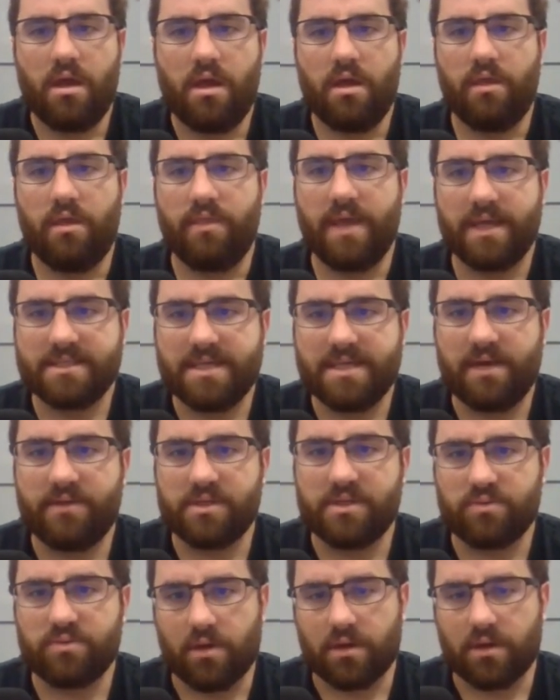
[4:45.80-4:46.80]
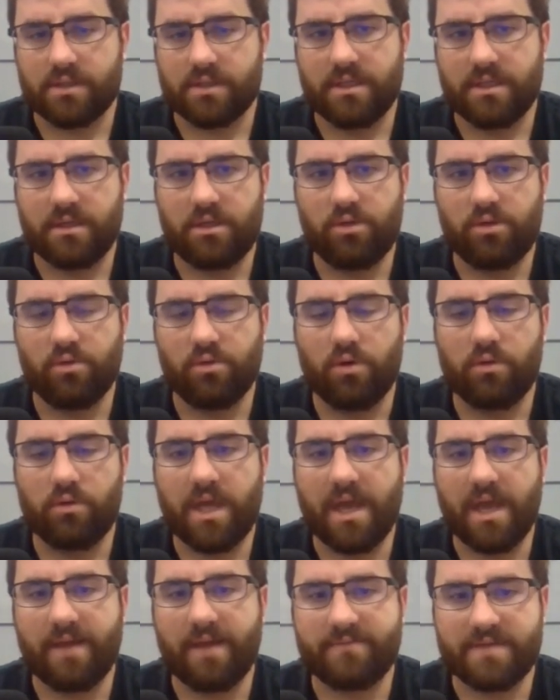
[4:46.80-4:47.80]
That's how this works. You
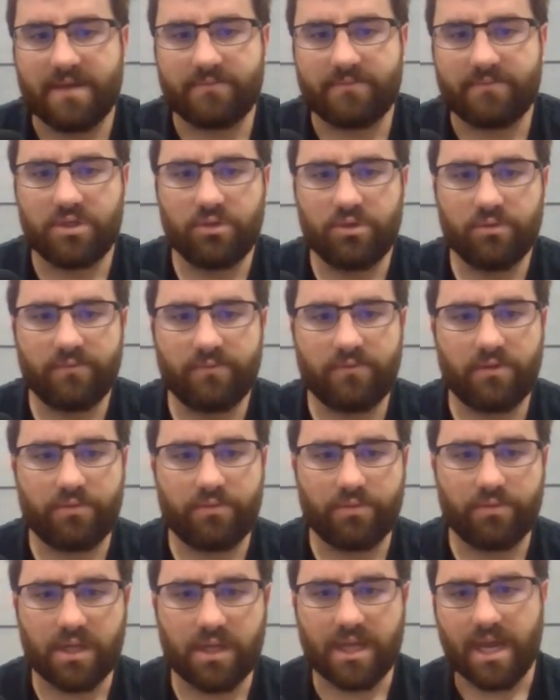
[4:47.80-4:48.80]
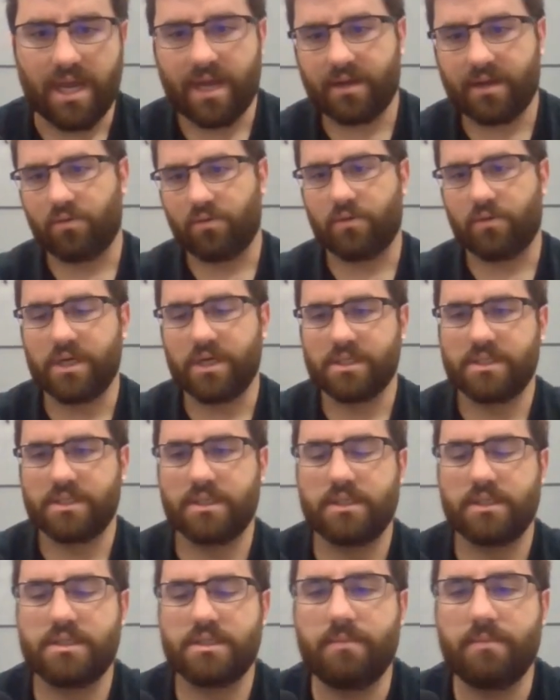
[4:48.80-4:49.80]
only have to have 2 of the 3
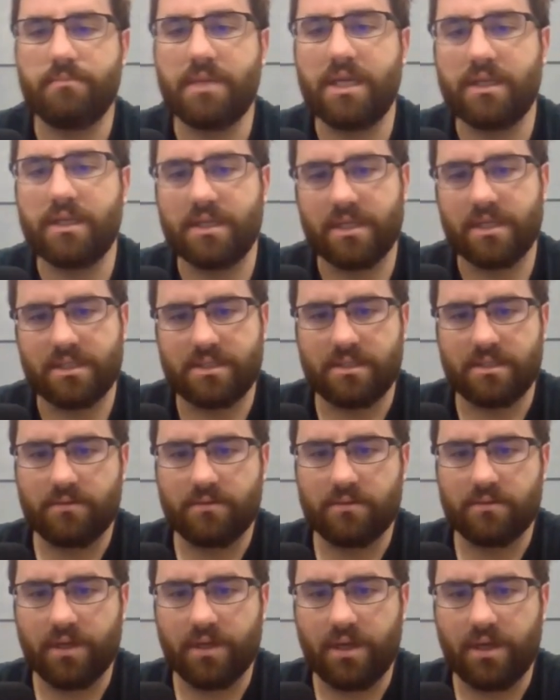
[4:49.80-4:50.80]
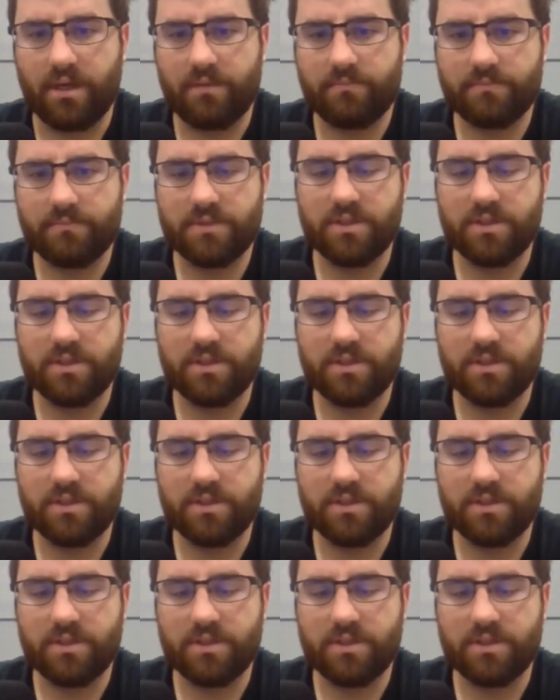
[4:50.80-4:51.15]
categories to meet this, okay?